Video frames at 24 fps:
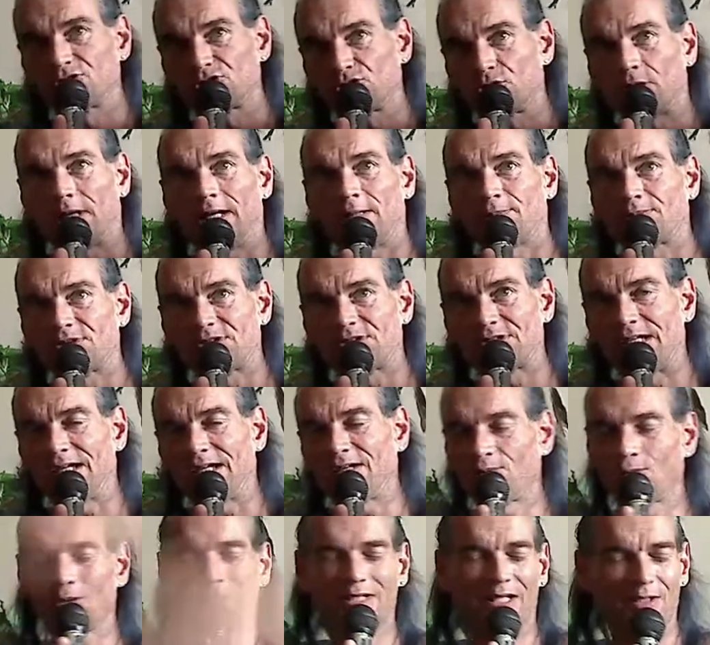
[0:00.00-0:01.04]
Crap
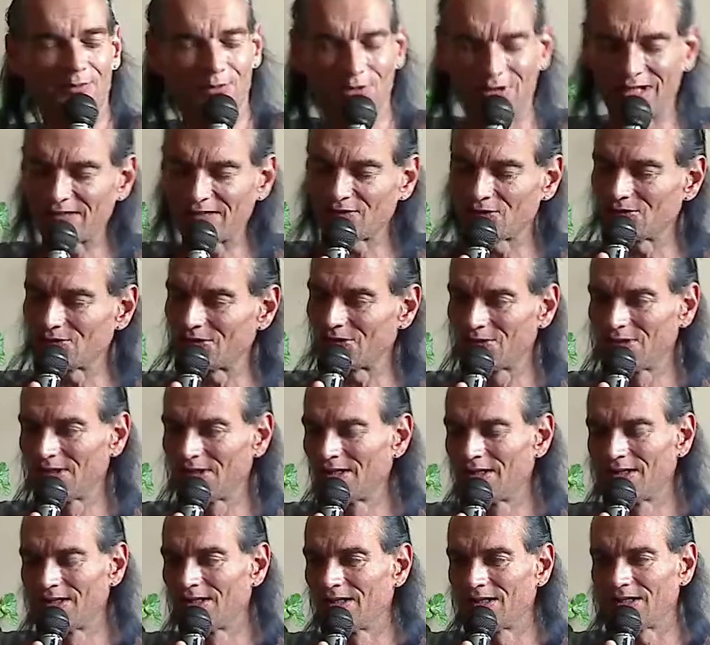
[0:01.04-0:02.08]
Set, whatever. I don't
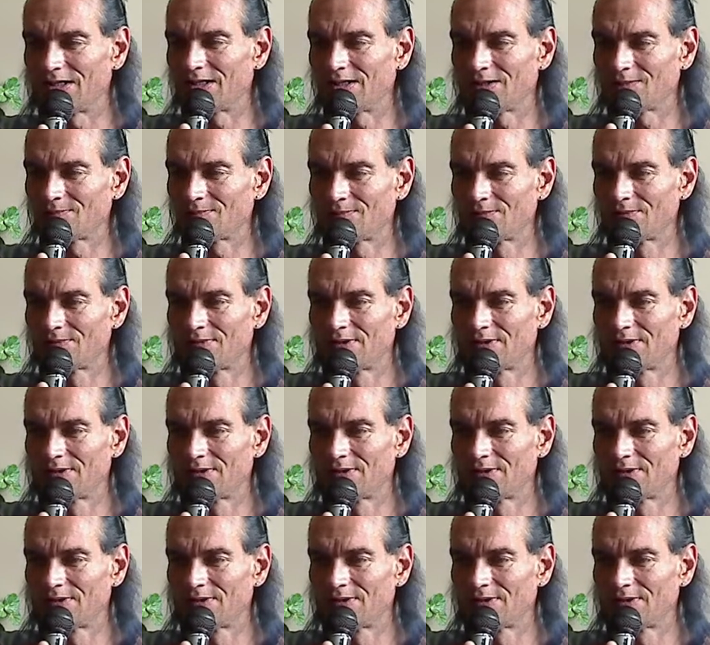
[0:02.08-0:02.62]
know.